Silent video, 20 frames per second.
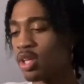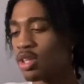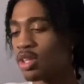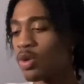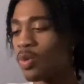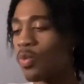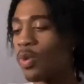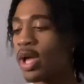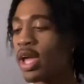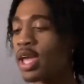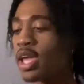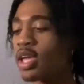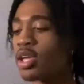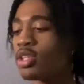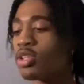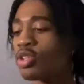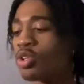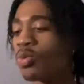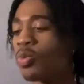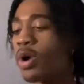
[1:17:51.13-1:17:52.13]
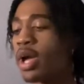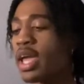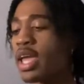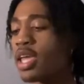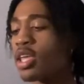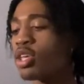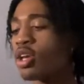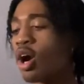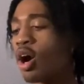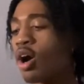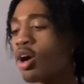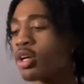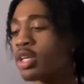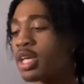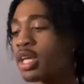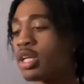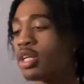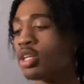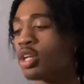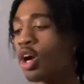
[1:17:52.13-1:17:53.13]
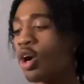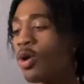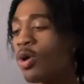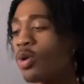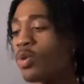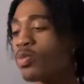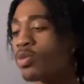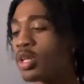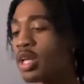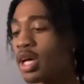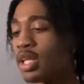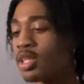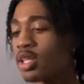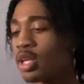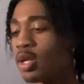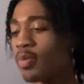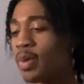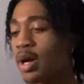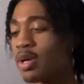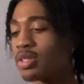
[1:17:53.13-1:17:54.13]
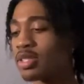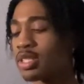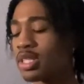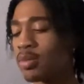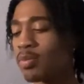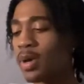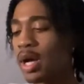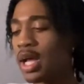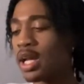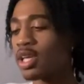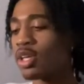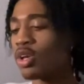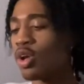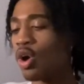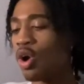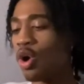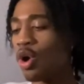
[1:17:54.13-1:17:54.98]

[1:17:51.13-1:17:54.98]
the way y'all can know nothing about somebody